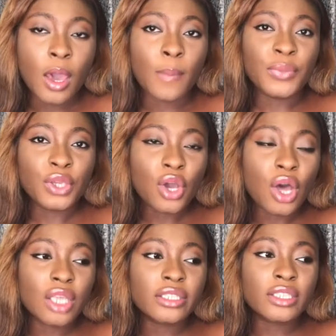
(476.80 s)

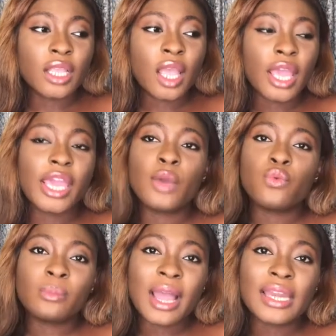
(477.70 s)
because a
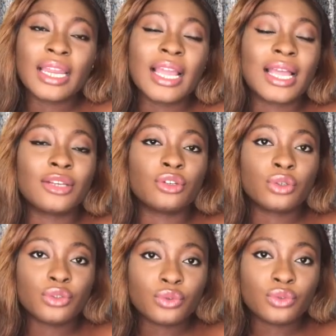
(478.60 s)
woman
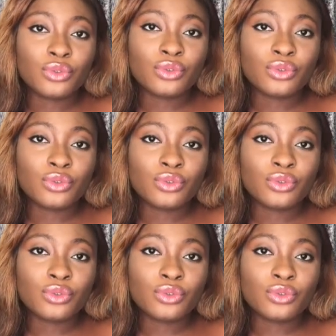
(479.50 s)
cannot use